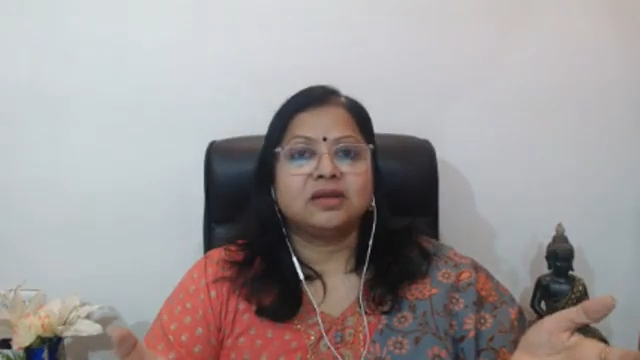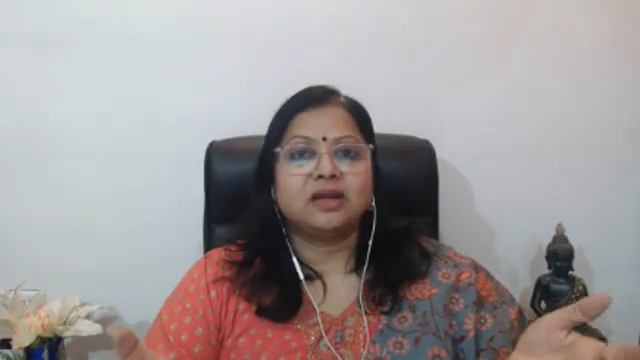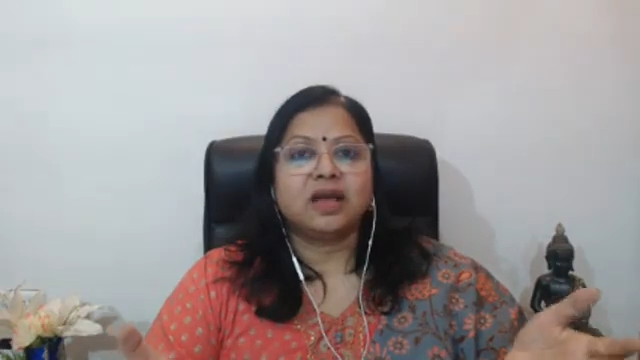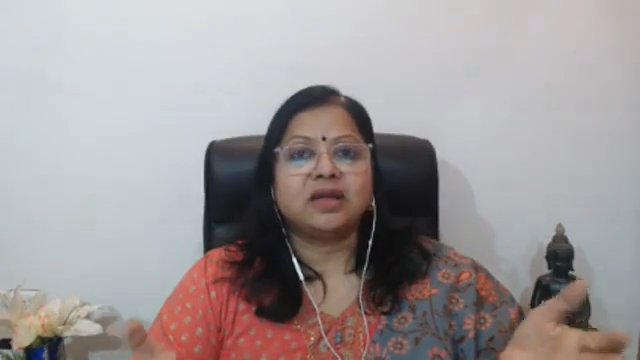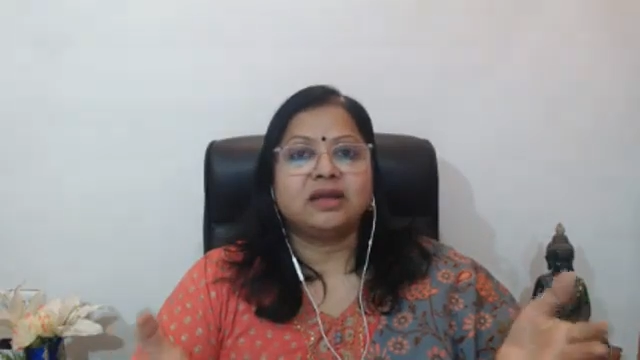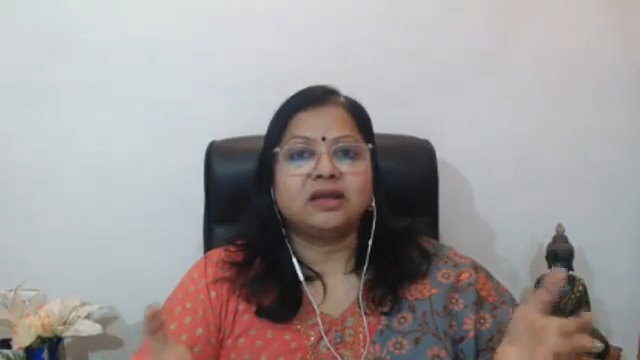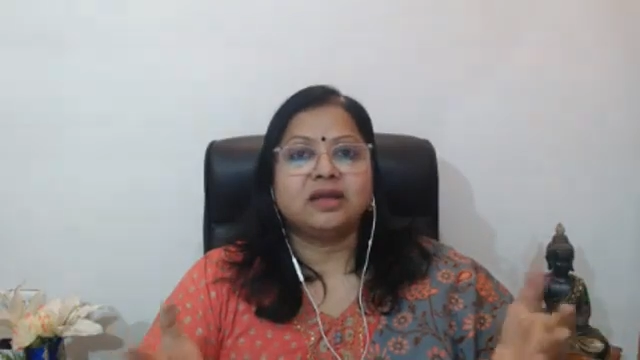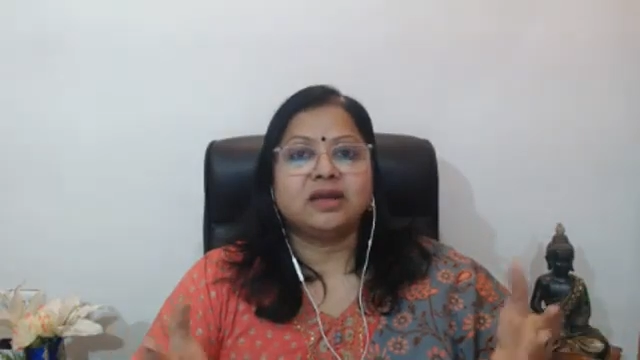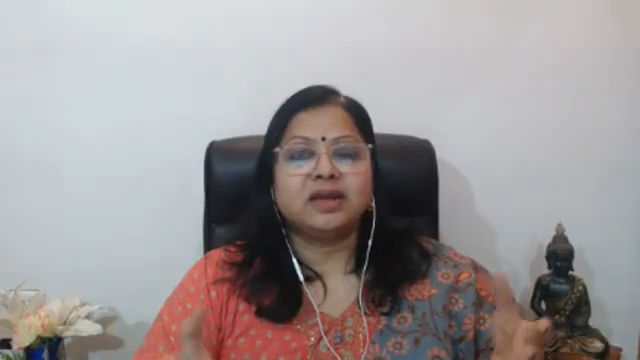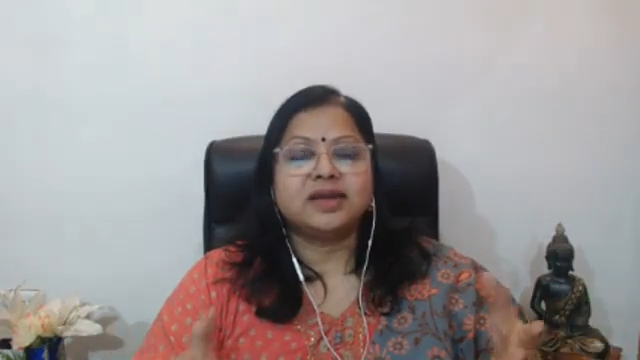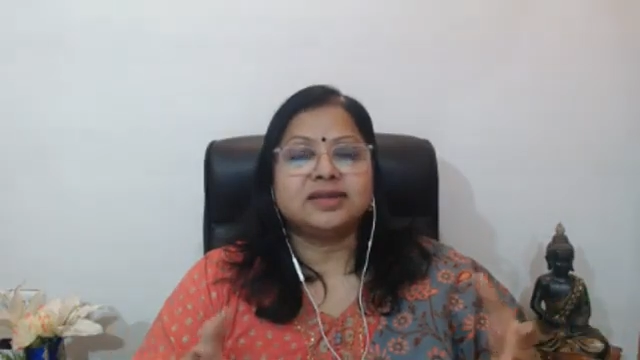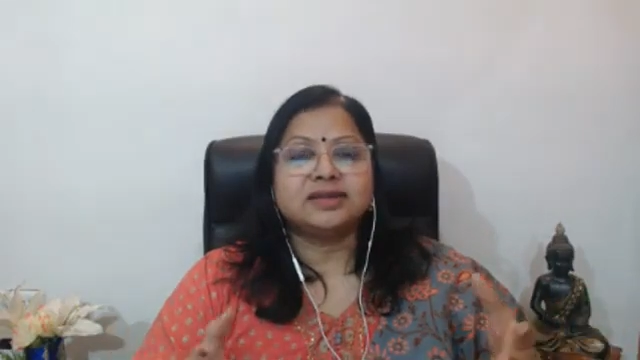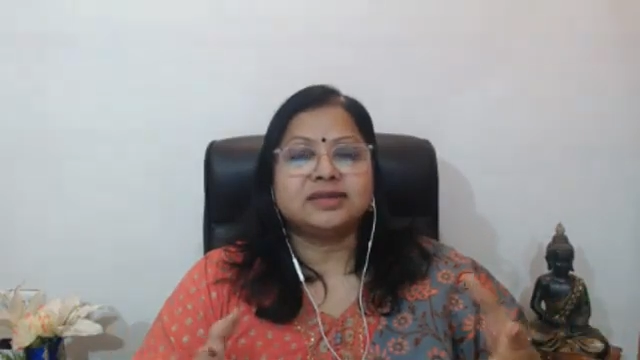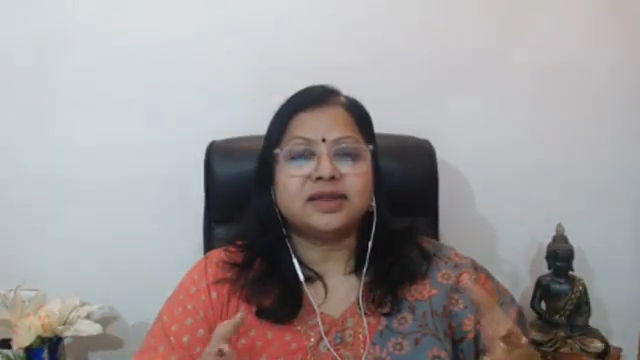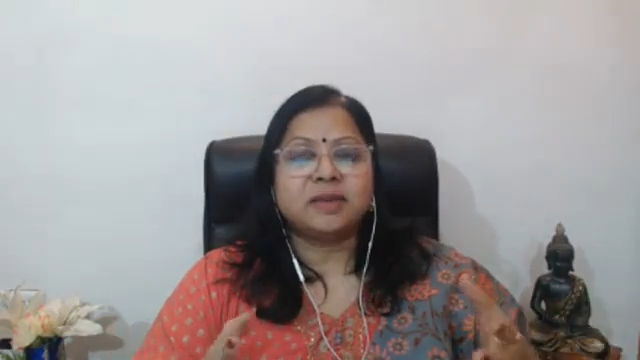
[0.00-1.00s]
I
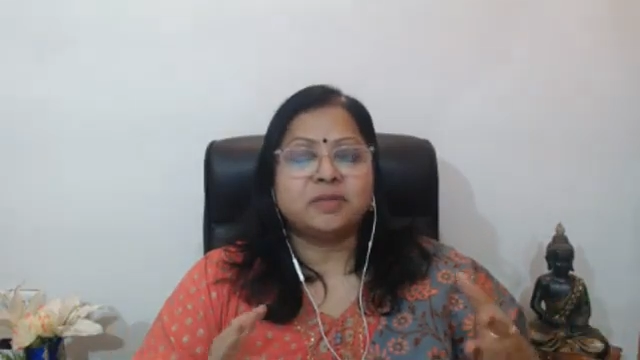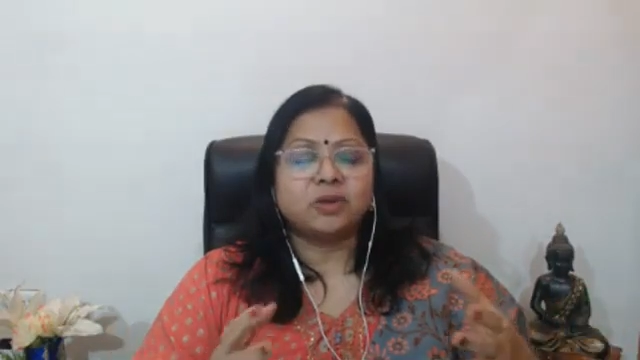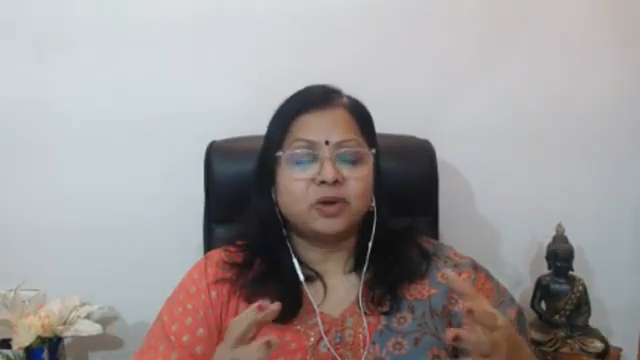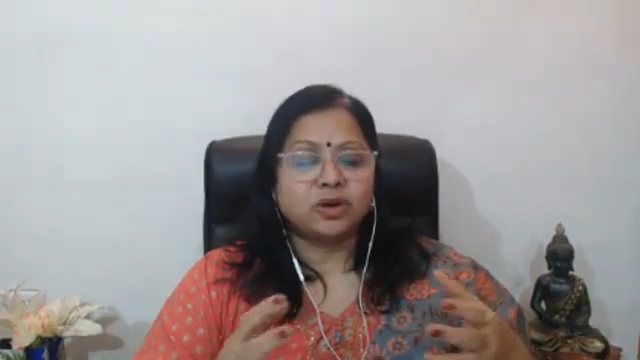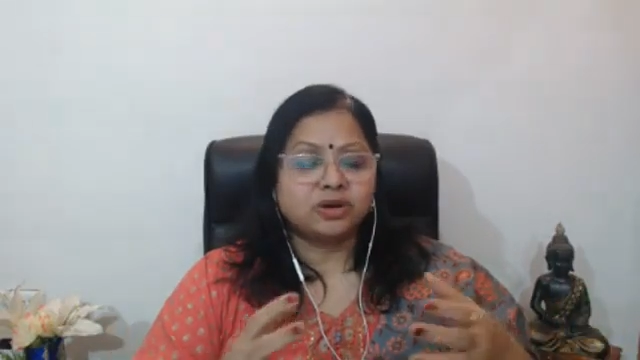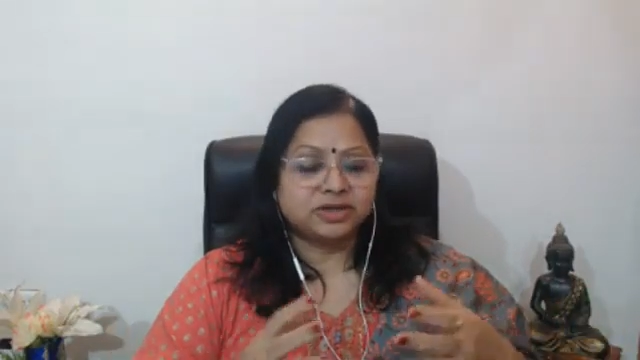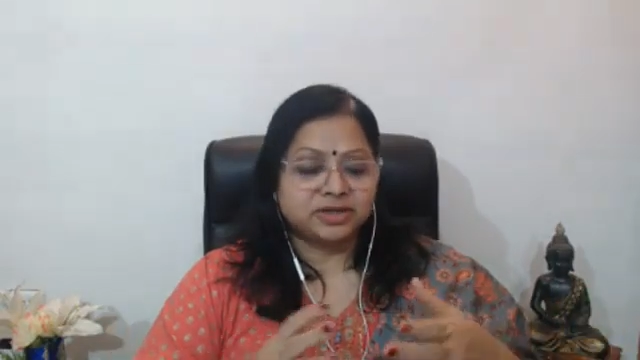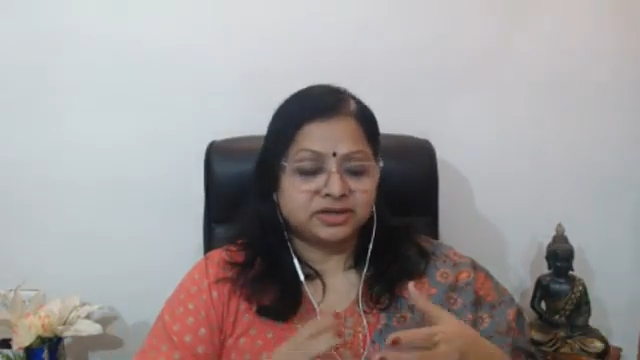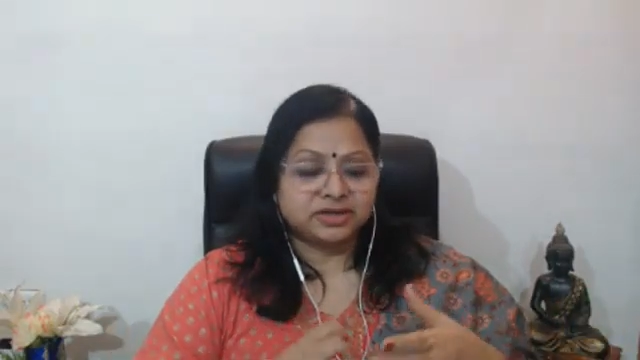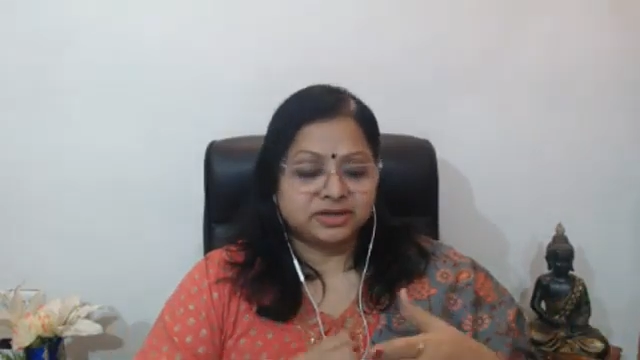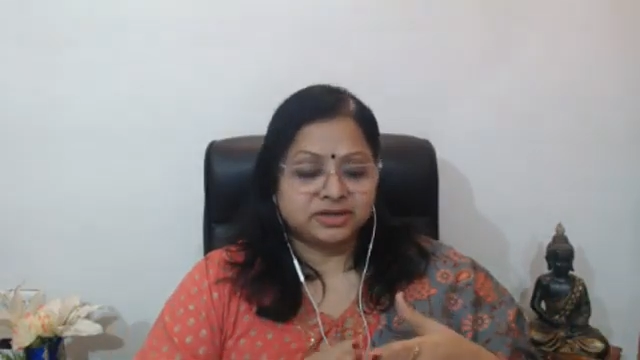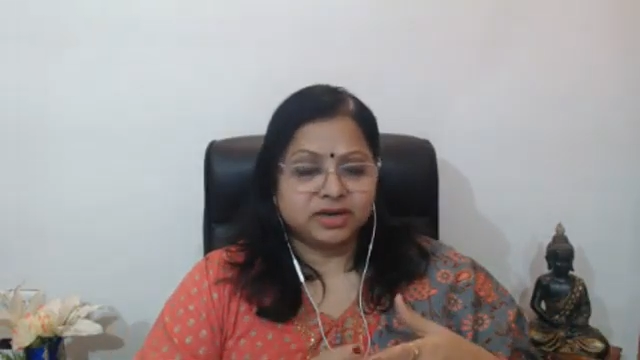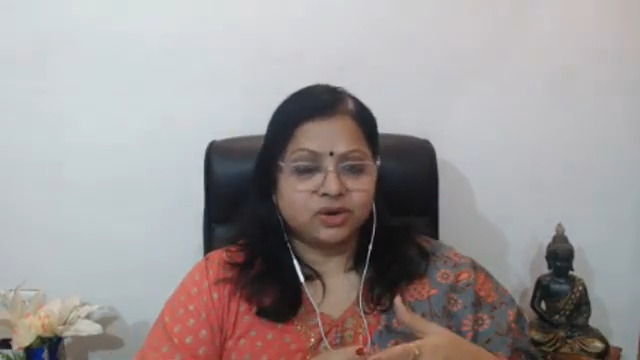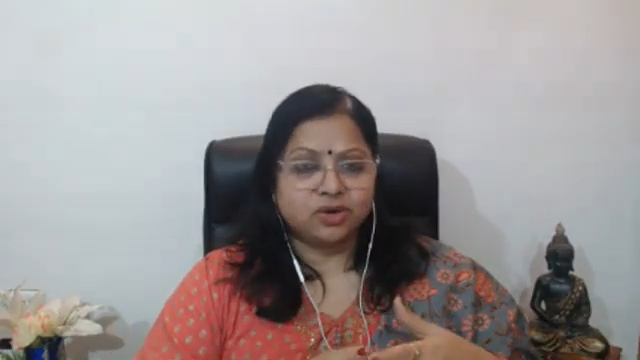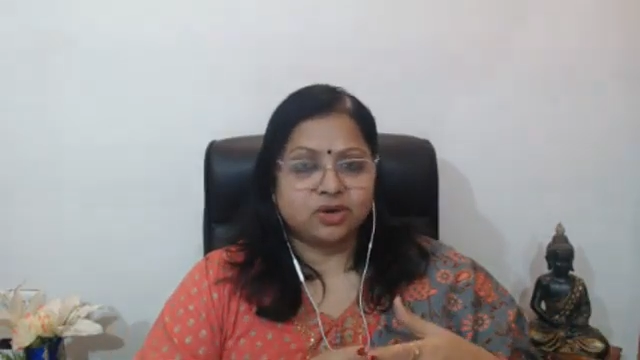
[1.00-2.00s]
realized I'm not
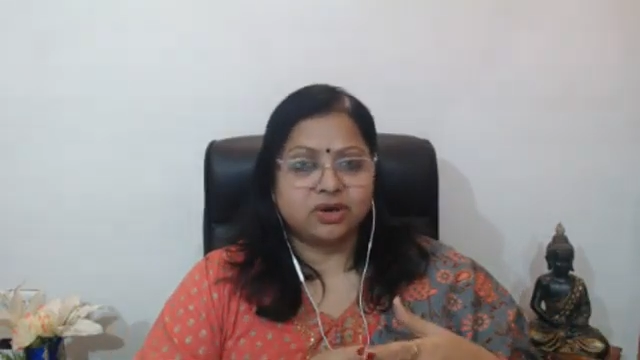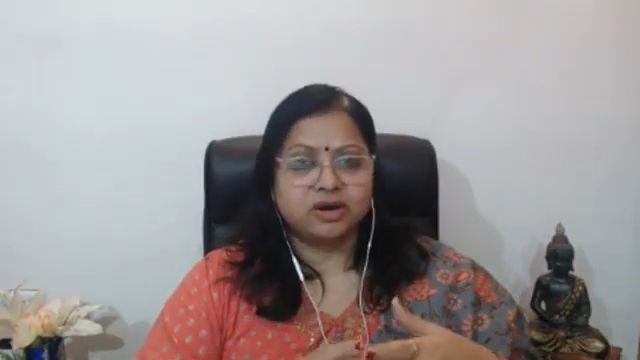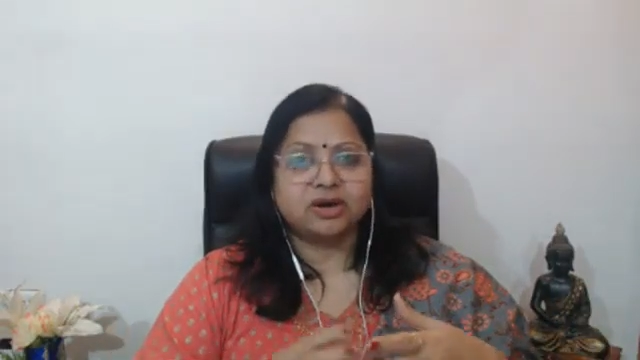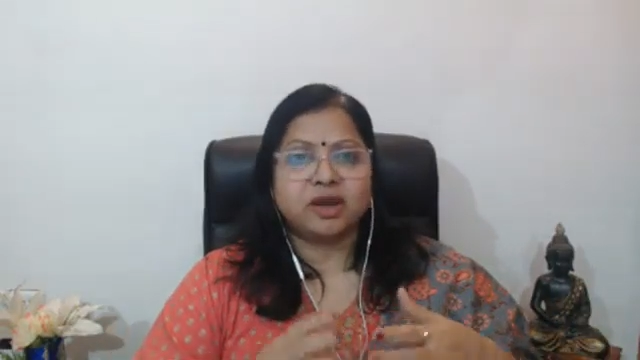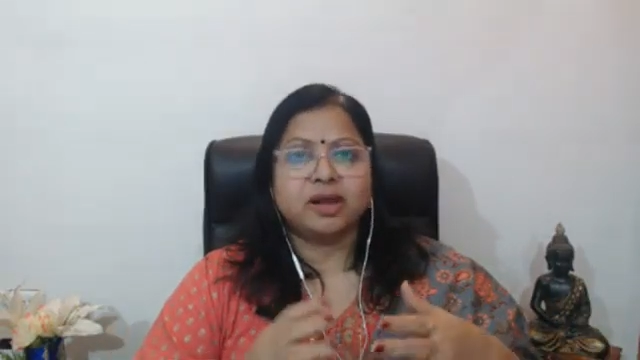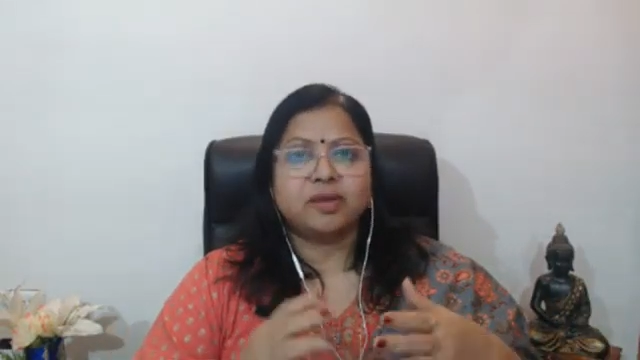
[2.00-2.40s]
just a daughter,